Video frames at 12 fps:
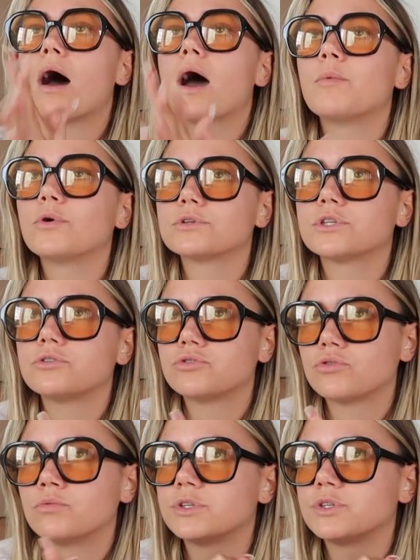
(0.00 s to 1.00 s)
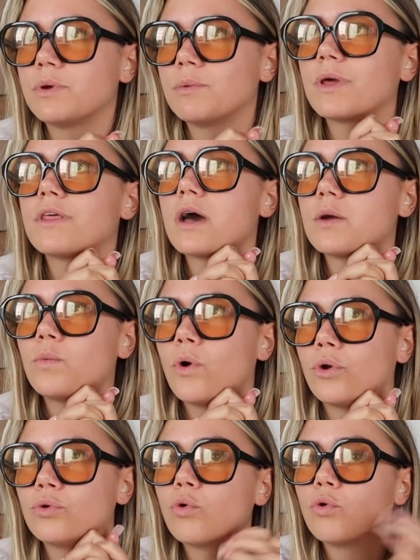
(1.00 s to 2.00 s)
I'm also torn between whether I
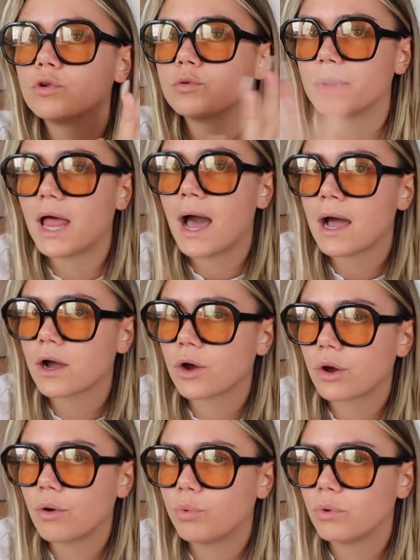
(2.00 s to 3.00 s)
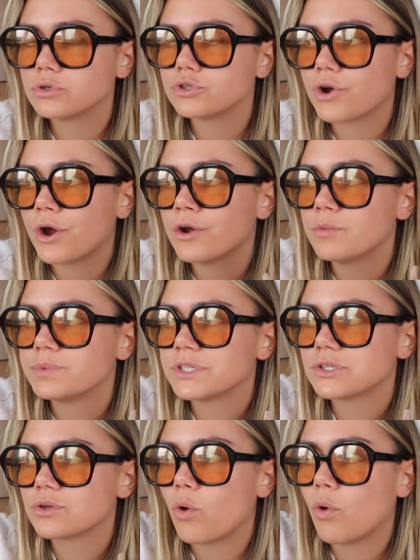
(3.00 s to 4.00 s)
want all black
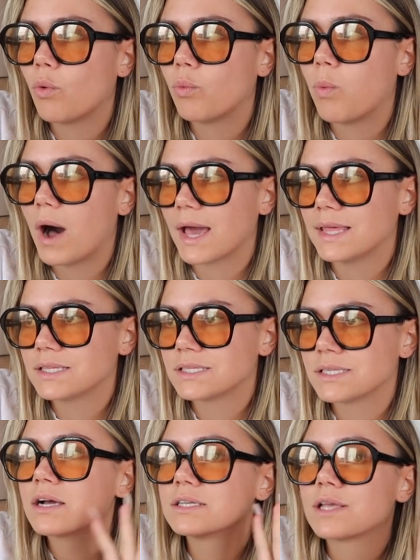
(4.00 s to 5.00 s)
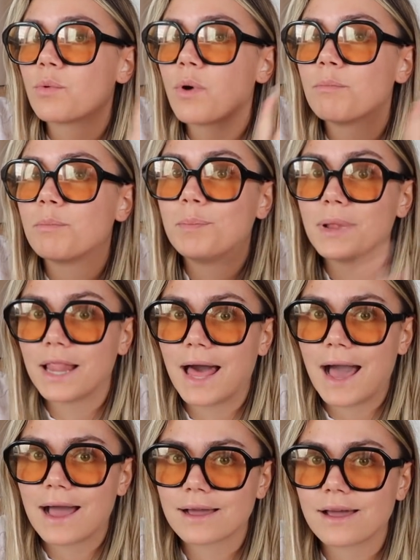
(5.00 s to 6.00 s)
wardrobes or white because I want
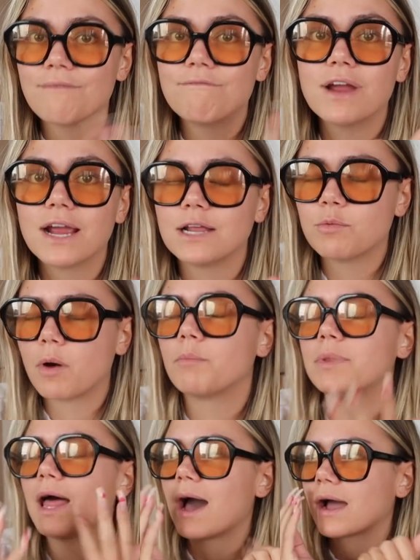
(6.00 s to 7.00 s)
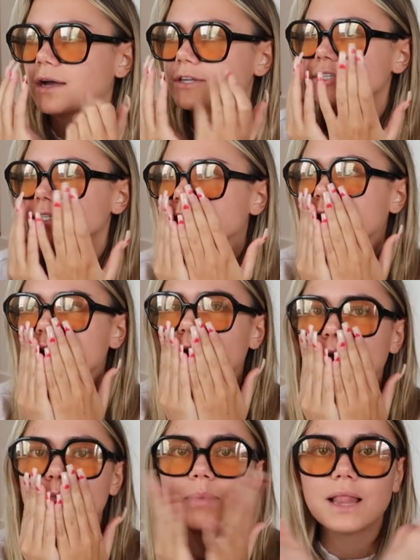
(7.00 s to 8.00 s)
black. I really want black. I just think
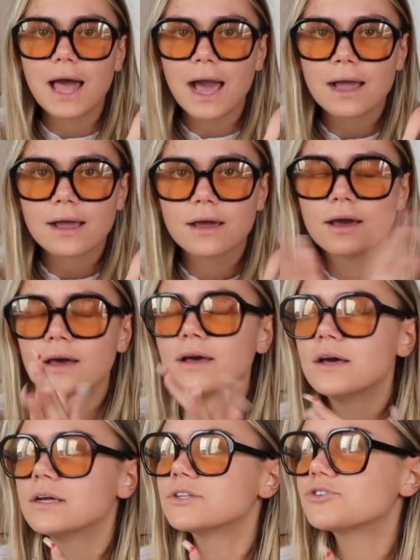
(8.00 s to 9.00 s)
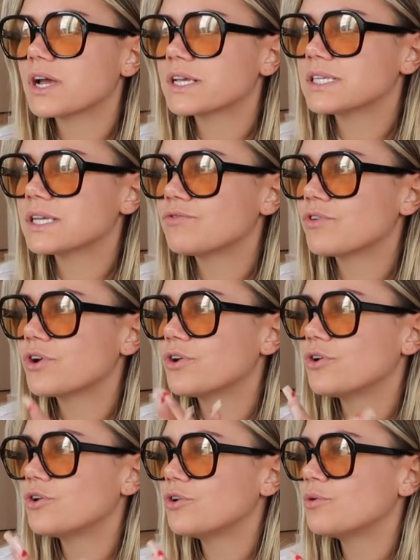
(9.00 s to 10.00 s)
like a black dressing
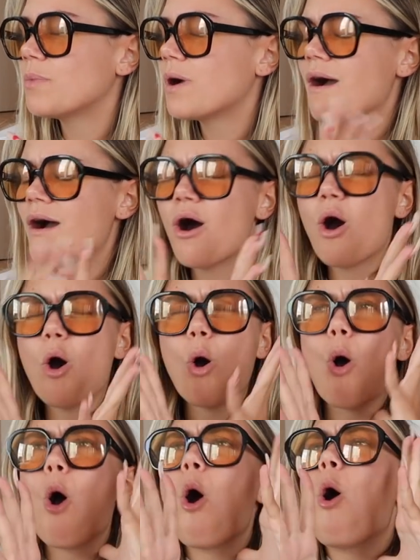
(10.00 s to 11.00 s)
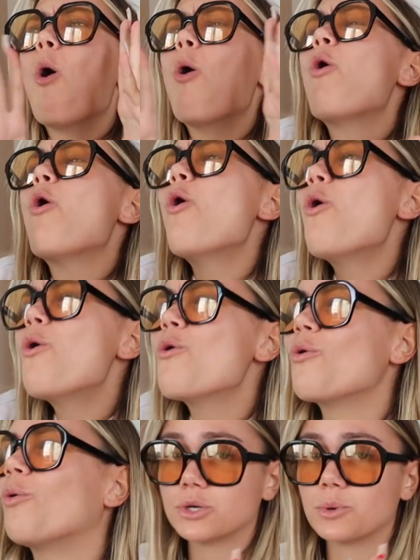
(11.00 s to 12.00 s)
room
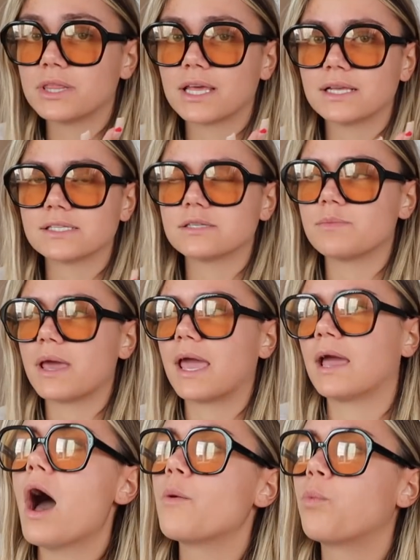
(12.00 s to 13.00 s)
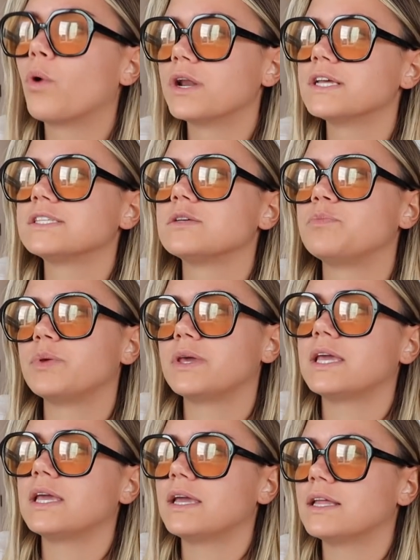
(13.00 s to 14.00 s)
Oh, doing things to me. I want it to
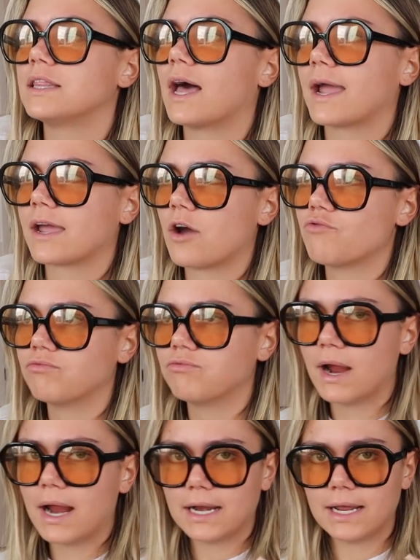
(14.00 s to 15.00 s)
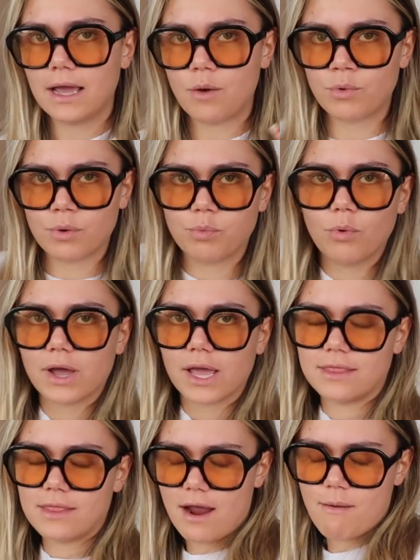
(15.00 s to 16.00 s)
be like a really, I want to walk
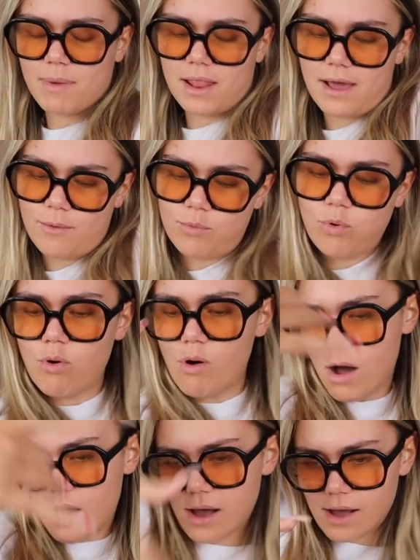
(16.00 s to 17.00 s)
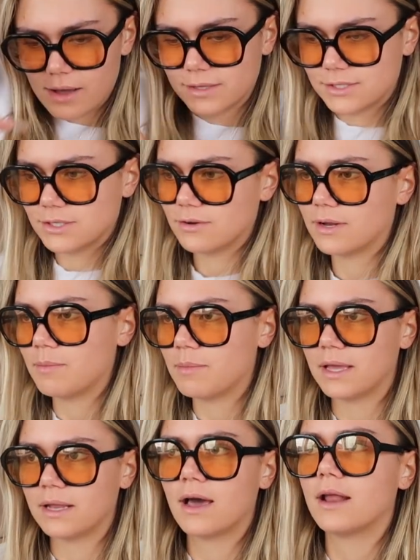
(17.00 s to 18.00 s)
in there and be like, wow, do you know what I
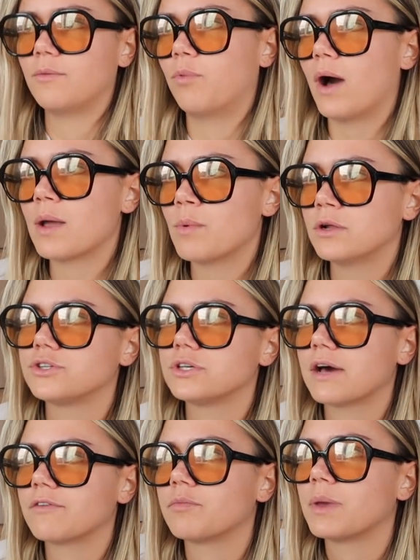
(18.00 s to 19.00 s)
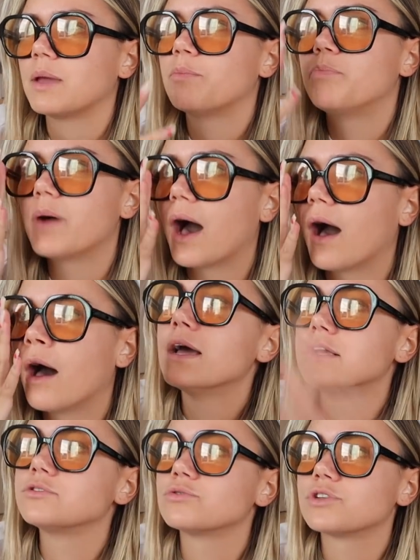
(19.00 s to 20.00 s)
mean? And white won't do that for me, but
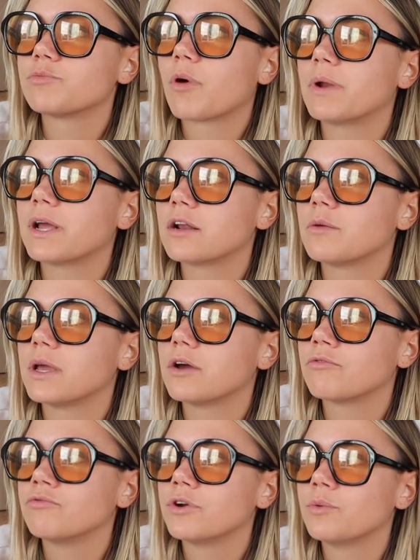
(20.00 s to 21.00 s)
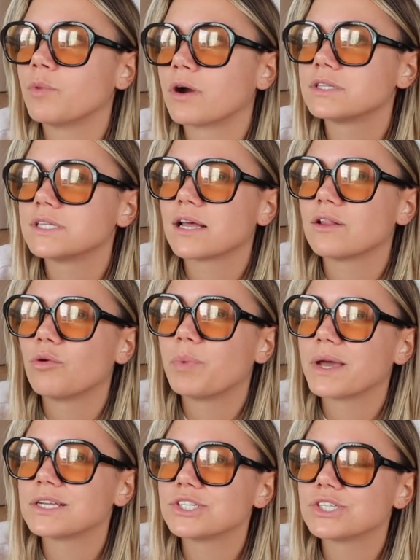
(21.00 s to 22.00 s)
it's also probably going to be a room where I'll take a lot of
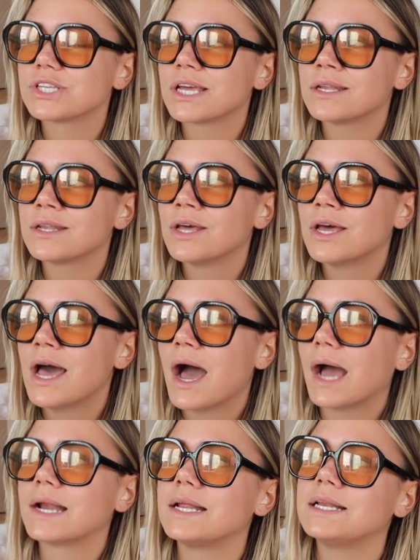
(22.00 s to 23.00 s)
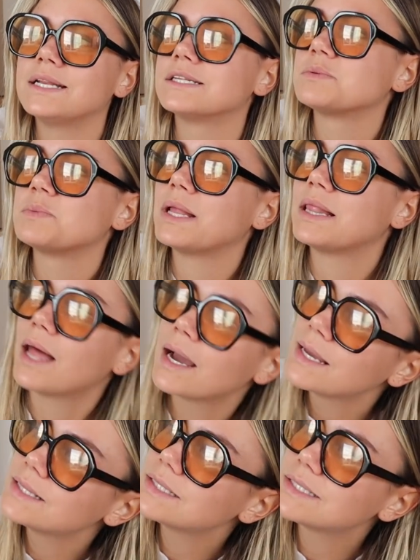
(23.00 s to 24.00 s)
pictures in and I need it to be
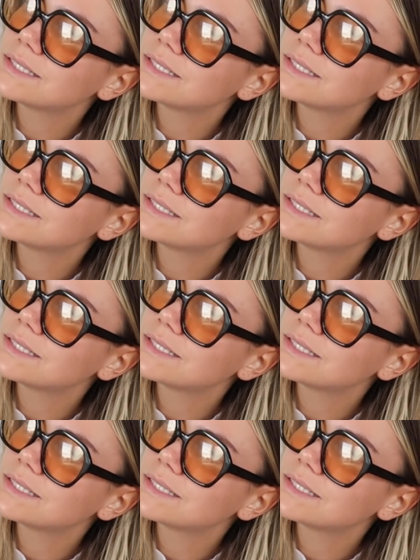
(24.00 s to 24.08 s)
light.